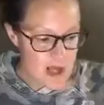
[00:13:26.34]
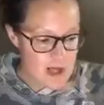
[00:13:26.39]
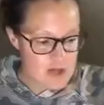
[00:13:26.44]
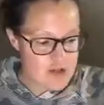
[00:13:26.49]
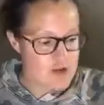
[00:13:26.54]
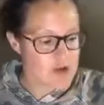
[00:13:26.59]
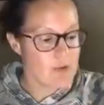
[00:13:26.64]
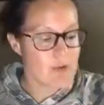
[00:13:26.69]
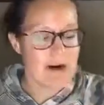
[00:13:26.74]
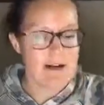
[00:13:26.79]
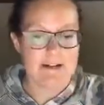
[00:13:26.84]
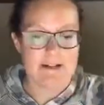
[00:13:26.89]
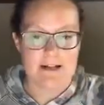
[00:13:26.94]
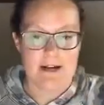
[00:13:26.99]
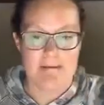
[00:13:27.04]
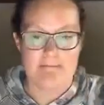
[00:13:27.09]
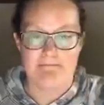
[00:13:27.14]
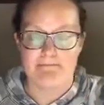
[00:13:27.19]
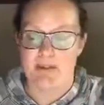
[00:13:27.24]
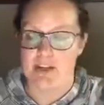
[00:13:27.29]
Drinking water
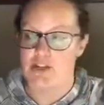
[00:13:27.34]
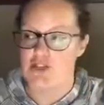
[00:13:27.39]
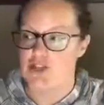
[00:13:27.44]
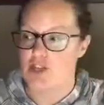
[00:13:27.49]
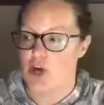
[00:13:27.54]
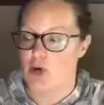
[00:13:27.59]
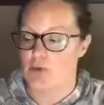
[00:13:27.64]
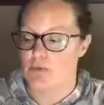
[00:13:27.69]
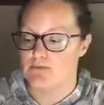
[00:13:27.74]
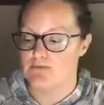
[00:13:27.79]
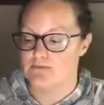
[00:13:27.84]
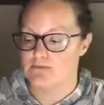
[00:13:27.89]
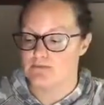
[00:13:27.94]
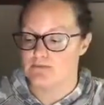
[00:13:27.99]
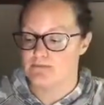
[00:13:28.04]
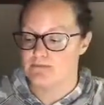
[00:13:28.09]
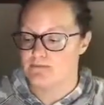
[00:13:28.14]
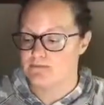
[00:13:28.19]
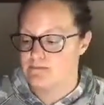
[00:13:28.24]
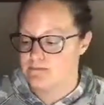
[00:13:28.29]
time. So
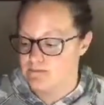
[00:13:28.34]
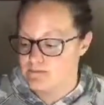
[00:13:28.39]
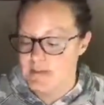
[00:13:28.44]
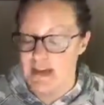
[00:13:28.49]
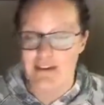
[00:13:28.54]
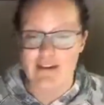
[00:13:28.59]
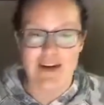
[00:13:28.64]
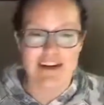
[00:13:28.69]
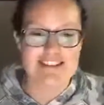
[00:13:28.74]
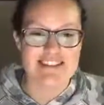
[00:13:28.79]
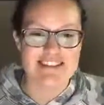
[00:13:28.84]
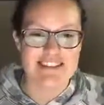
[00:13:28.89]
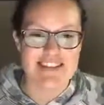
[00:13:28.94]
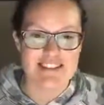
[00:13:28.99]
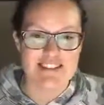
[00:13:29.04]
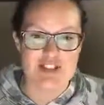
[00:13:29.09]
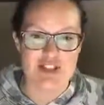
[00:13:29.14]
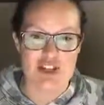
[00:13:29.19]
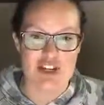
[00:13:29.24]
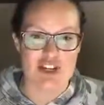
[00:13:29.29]
never
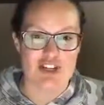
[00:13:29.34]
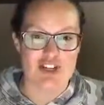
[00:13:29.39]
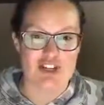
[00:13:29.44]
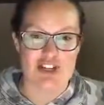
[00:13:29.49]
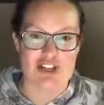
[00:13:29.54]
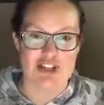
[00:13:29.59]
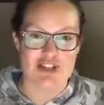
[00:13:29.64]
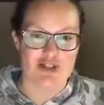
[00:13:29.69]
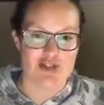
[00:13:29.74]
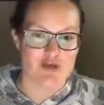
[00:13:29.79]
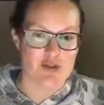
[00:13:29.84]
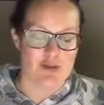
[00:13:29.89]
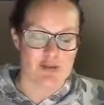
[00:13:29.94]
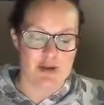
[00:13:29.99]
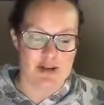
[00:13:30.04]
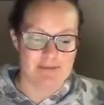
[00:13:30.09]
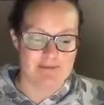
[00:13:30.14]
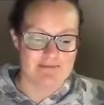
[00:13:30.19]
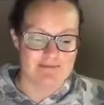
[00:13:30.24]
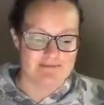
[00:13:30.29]
hesitate to share your shit shows with
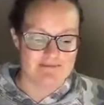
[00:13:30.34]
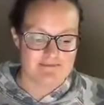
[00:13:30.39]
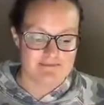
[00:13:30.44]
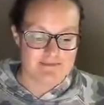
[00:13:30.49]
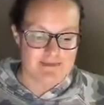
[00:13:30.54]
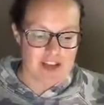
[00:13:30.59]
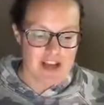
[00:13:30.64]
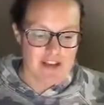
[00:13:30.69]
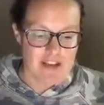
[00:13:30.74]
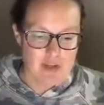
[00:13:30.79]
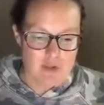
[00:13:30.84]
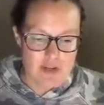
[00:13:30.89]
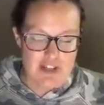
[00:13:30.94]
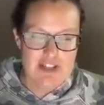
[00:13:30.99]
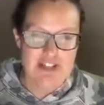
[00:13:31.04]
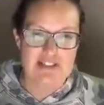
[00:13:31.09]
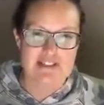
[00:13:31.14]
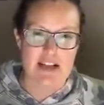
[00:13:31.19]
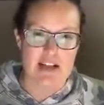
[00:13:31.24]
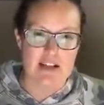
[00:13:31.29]
me. I think we
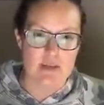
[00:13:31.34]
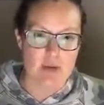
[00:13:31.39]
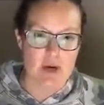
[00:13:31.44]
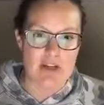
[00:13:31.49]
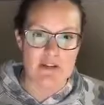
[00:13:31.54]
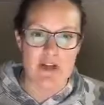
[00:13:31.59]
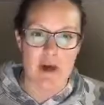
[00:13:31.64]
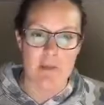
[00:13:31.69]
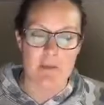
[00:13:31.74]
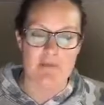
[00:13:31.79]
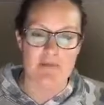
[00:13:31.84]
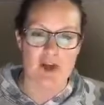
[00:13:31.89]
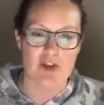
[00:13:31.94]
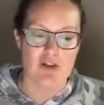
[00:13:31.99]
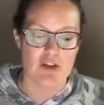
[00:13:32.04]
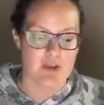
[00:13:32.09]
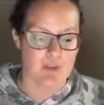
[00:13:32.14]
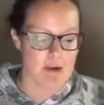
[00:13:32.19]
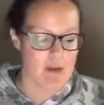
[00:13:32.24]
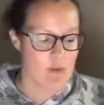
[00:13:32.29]
should celebrate them a
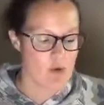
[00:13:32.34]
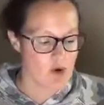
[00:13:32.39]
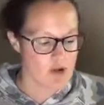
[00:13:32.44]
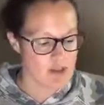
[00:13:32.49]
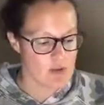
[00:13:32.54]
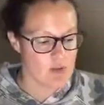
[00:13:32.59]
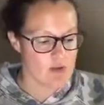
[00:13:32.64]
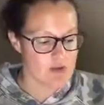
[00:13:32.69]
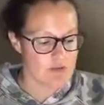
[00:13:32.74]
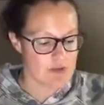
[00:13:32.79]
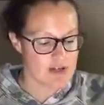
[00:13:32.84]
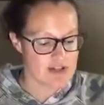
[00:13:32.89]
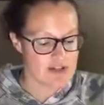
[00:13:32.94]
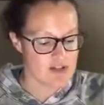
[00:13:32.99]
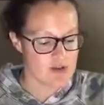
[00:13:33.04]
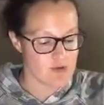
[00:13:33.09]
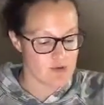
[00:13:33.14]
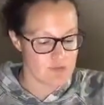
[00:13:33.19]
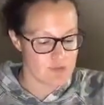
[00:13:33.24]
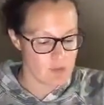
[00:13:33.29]
little bit more than we
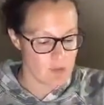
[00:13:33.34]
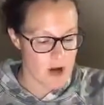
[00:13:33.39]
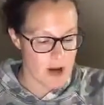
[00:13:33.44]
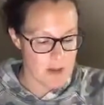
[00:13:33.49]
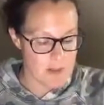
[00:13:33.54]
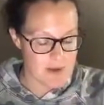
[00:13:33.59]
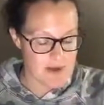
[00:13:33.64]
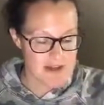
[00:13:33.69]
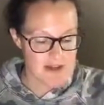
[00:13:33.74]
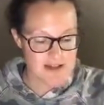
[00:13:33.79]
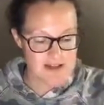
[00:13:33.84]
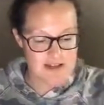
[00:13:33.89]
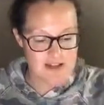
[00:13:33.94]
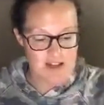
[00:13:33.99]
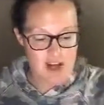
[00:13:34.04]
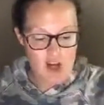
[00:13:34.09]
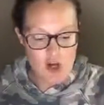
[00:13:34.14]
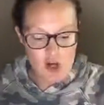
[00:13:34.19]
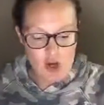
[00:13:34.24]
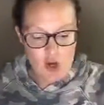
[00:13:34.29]
do, right? Because
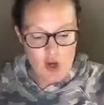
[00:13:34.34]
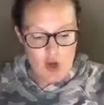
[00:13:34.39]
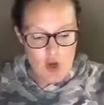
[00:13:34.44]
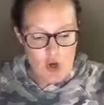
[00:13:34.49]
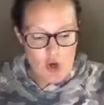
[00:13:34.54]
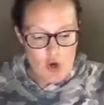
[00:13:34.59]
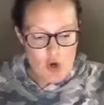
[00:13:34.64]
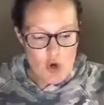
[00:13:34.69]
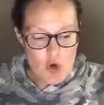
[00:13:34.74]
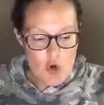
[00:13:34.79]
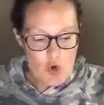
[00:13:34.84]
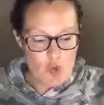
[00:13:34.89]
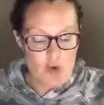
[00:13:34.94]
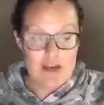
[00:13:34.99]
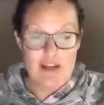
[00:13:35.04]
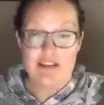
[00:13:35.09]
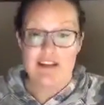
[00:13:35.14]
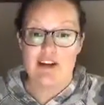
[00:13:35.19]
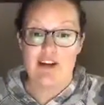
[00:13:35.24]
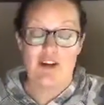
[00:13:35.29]
we
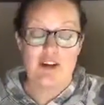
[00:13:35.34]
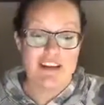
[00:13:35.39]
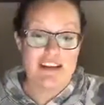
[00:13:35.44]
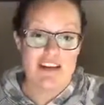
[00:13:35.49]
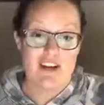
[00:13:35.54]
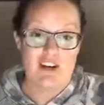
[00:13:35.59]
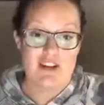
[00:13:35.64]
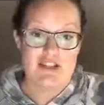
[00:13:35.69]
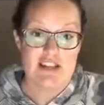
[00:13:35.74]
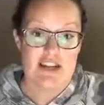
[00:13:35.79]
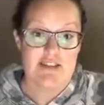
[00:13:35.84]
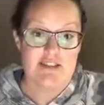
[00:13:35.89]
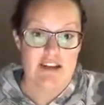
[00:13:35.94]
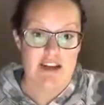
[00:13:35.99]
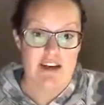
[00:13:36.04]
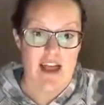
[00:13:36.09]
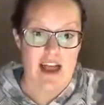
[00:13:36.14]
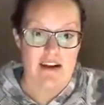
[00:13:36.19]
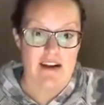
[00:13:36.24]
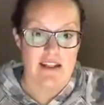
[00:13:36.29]
can literally get ourselves
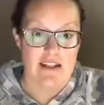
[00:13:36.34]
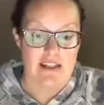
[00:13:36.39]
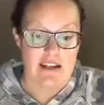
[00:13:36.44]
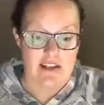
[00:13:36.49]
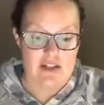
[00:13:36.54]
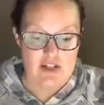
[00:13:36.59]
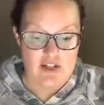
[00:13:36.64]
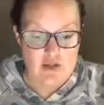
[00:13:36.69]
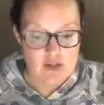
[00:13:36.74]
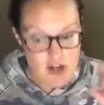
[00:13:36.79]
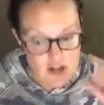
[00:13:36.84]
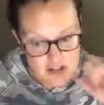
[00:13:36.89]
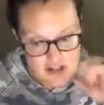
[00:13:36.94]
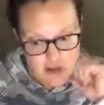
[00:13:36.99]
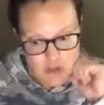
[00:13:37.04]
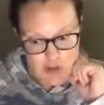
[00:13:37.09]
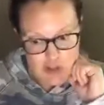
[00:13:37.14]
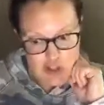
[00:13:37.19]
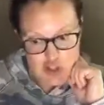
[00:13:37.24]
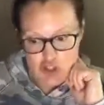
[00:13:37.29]
out of anything so long
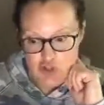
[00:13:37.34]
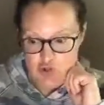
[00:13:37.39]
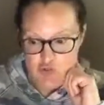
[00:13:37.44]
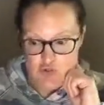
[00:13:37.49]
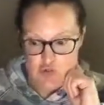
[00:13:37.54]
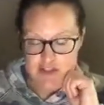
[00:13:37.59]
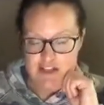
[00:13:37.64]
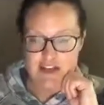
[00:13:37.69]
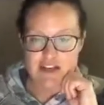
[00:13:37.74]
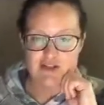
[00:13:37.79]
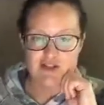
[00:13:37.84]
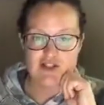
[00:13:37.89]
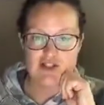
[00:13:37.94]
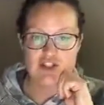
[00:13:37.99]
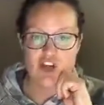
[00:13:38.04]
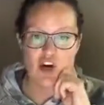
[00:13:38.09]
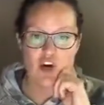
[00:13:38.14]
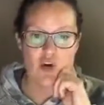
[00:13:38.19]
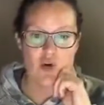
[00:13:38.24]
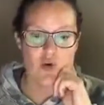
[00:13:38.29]
as we choose. And
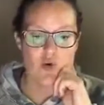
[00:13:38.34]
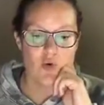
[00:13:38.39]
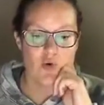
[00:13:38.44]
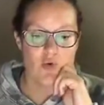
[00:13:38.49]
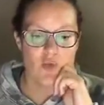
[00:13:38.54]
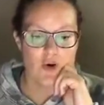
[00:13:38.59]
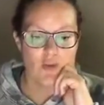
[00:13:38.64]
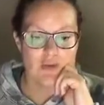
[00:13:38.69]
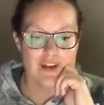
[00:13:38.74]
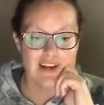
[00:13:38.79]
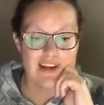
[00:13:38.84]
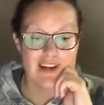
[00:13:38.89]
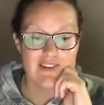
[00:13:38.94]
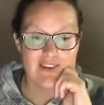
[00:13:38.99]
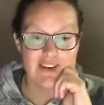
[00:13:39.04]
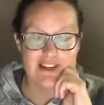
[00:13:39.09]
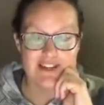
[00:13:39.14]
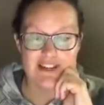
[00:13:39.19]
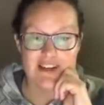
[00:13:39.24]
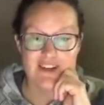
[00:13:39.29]
so when we give
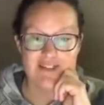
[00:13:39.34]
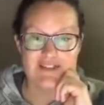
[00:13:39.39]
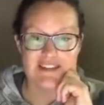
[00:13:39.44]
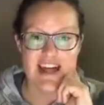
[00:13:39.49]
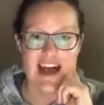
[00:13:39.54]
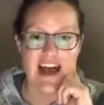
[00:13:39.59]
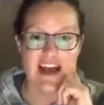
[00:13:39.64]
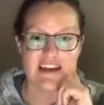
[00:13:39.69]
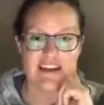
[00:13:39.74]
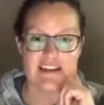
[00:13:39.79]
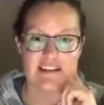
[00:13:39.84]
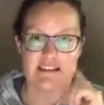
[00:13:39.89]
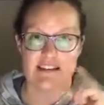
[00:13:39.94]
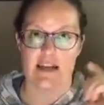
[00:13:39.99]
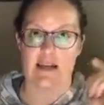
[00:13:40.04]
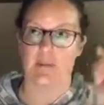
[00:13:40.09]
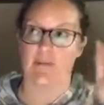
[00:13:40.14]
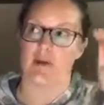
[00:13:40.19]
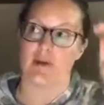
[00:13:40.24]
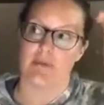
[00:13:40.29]
ourselves that, it's
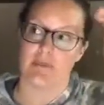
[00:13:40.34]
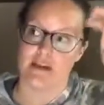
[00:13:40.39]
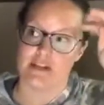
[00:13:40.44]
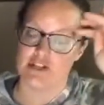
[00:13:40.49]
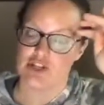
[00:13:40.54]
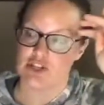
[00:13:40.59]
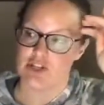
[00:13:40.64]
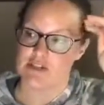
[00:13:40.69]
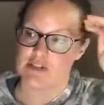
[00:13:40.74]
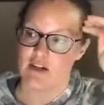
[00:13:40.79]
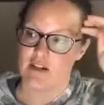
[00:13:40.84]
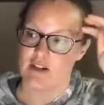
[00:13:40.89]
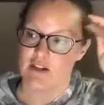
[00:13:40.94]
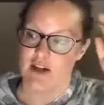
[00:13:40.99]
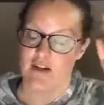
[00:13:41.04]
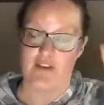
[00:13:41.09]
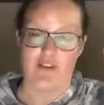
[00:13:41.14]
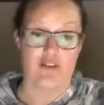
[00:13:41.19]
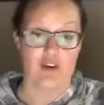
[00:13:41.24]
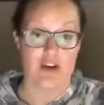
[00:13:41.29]
like permission to
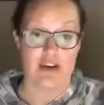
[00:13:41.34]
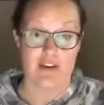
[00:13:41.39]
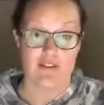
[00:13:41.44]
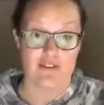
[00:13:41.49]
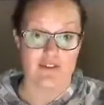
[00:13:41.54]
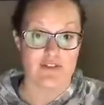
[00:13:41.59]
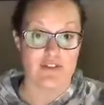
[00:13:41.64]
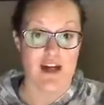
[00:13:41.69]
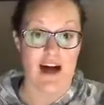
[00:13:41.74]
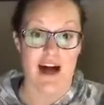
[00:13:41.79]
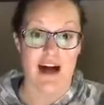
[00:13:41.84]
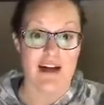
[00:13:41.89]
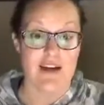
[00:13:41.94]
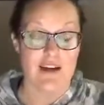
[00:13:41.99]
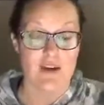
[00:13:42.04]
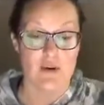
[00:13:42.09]
like freaking fly,